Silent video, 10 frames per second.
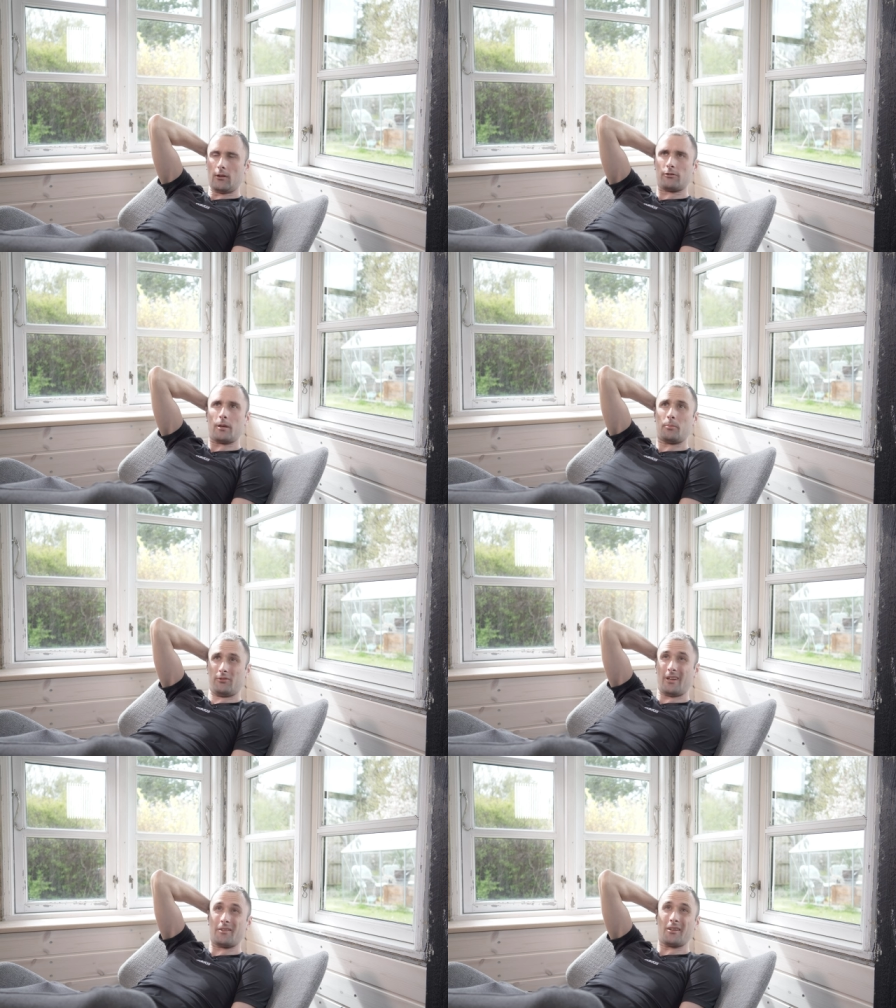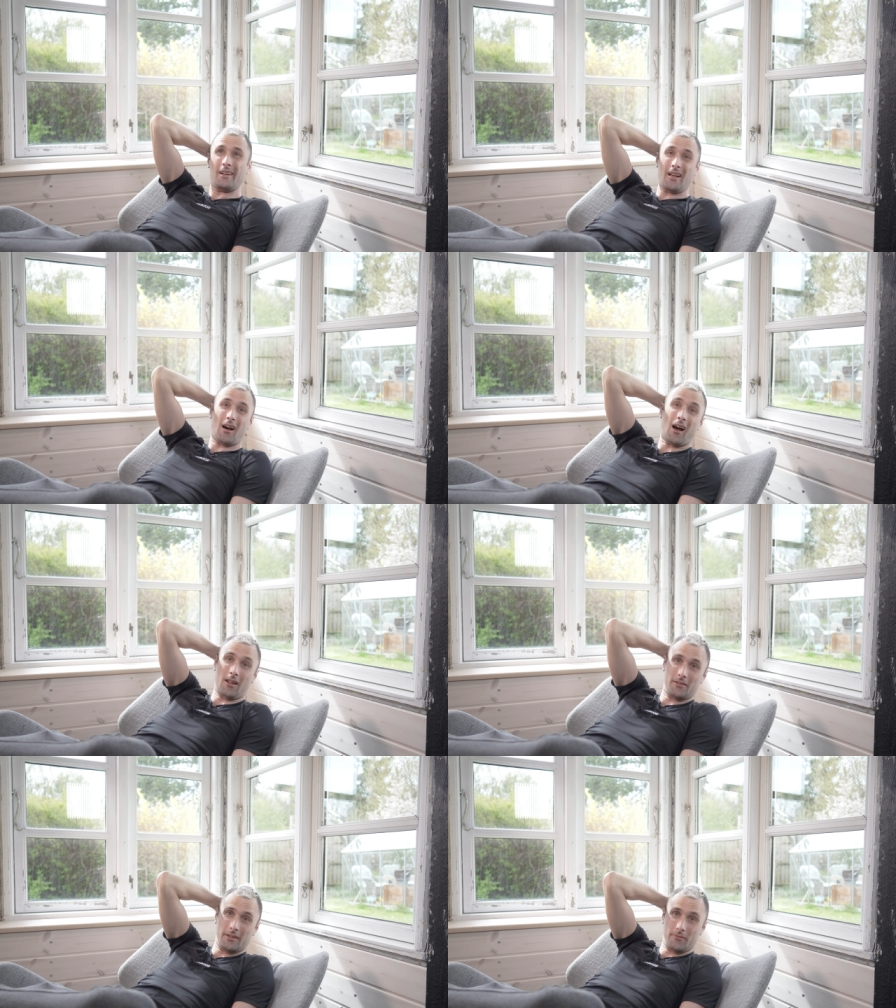I'll say particularly
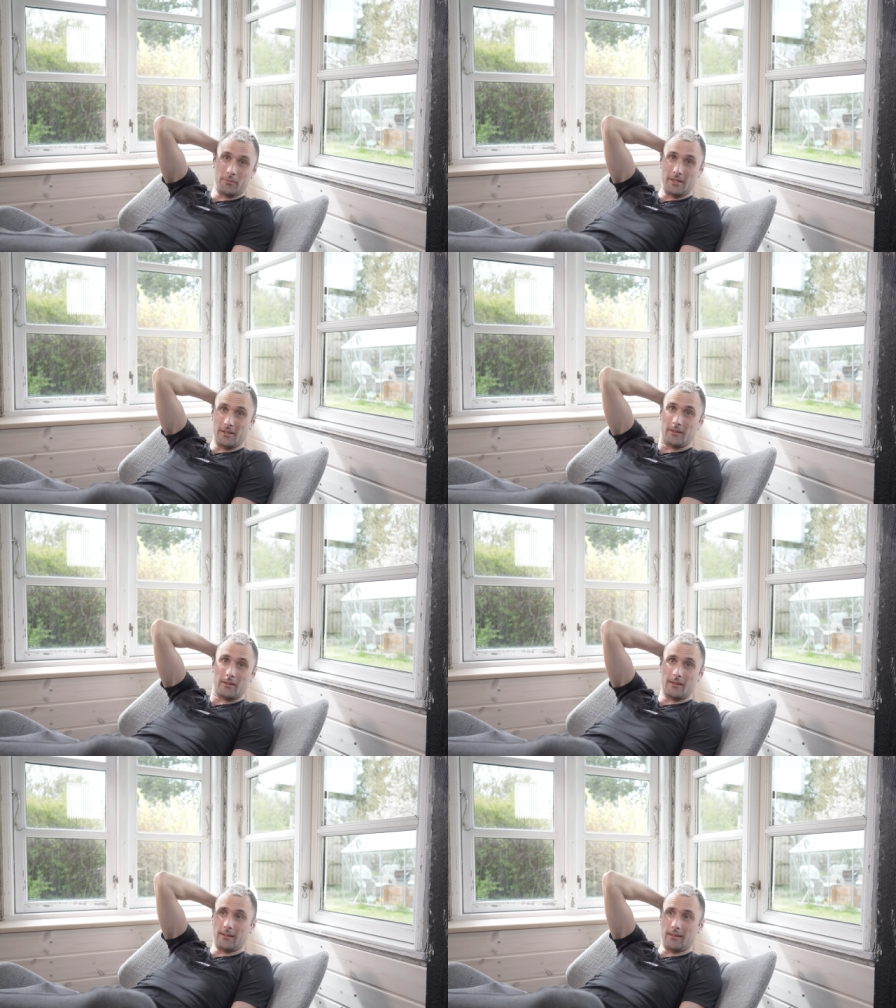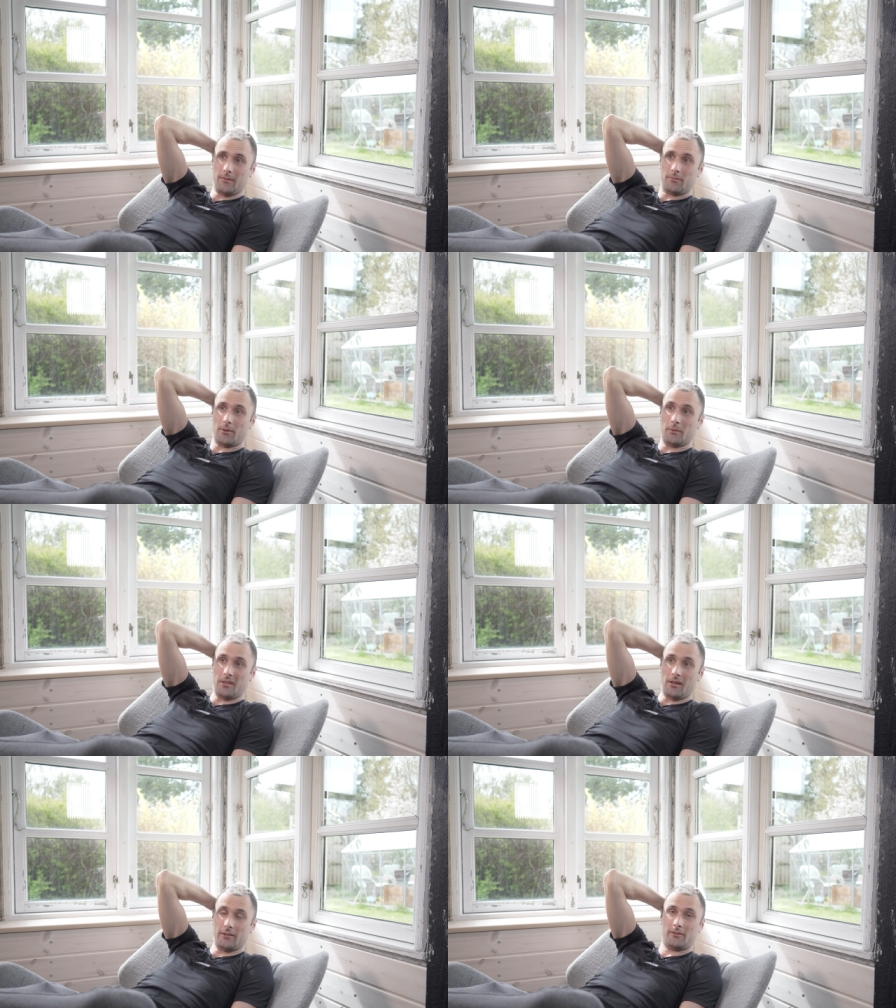hard they've been. Uh, probably
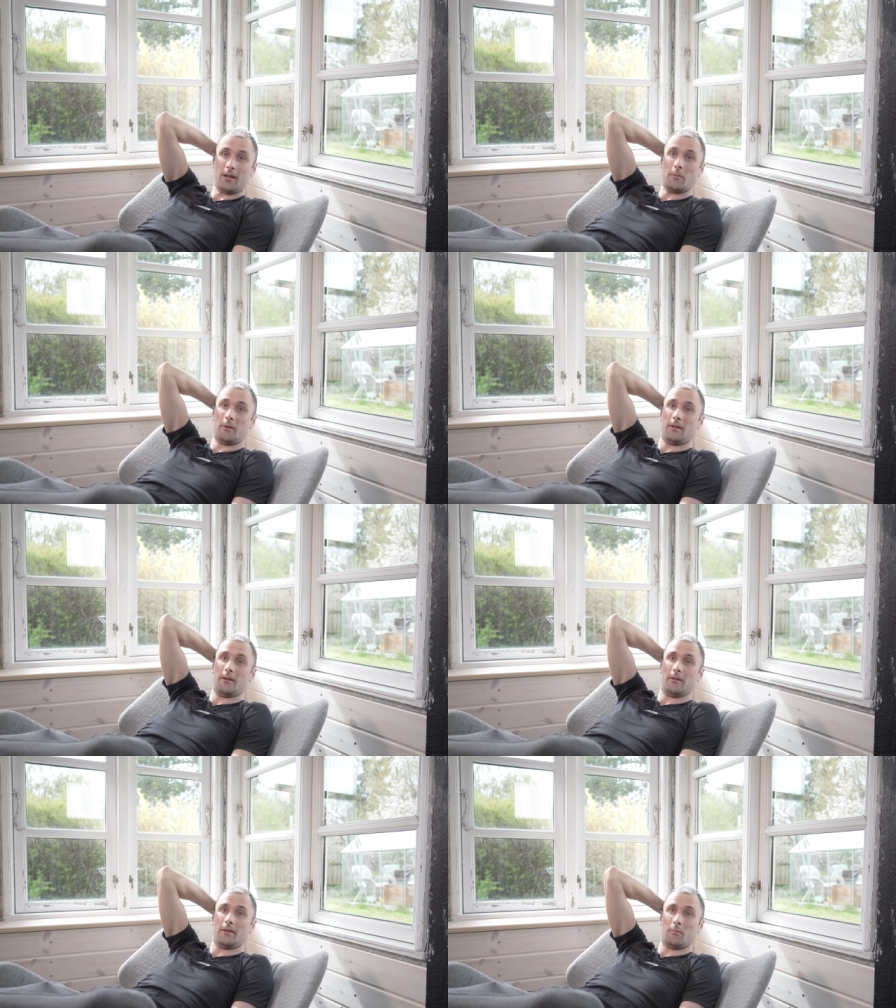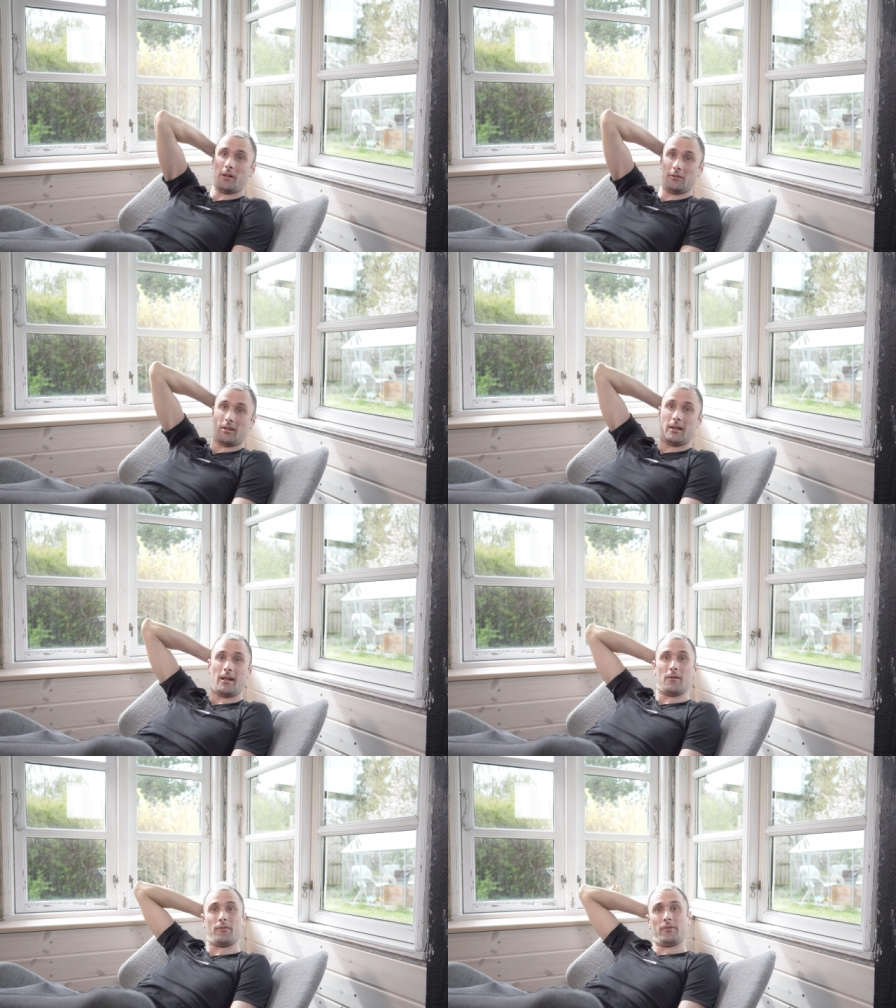the hardest time in, in, in, my entire
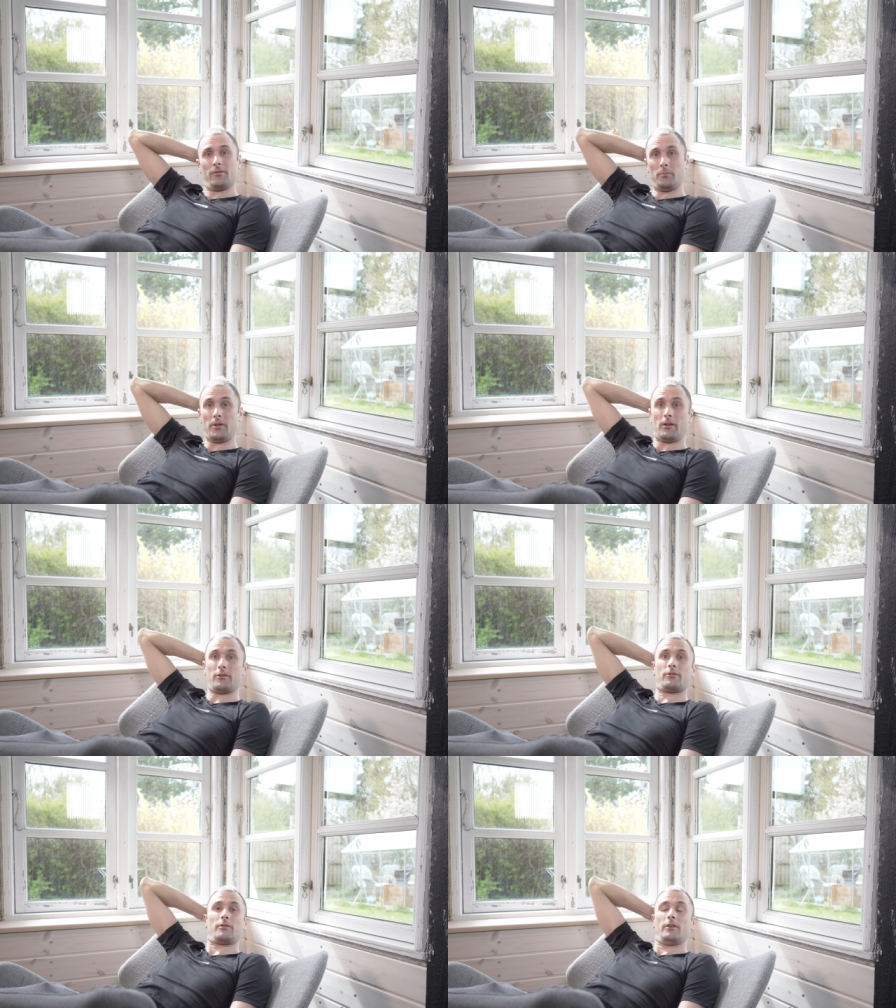life, to be honest.